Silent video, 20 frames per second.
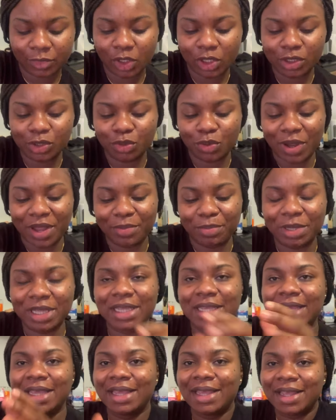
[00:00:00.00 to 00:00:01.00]
Where do I
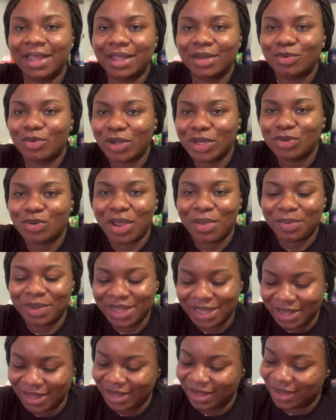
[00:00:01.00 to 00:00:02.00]
begin? Where do I
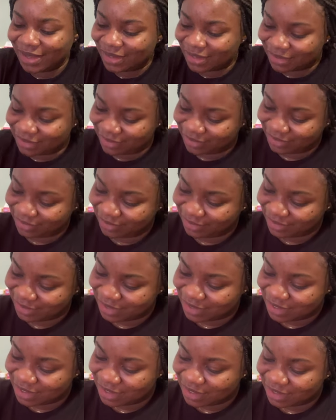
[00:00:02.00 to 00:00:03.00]
begin?
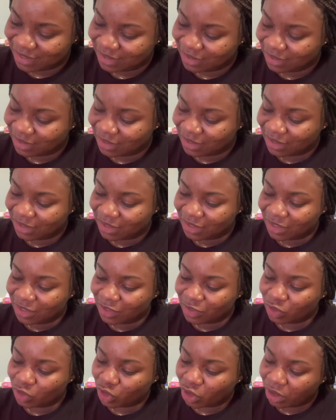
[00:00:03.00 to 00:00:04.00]

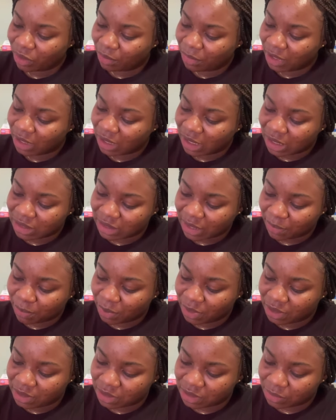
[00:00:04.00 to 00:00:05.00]
Join me as I
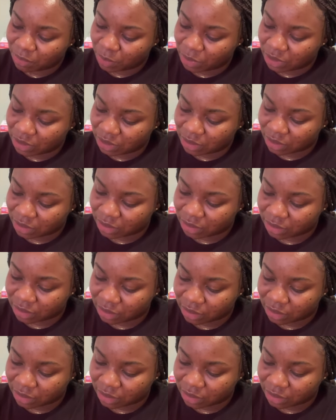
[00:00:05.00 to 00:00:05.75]
pick these beans.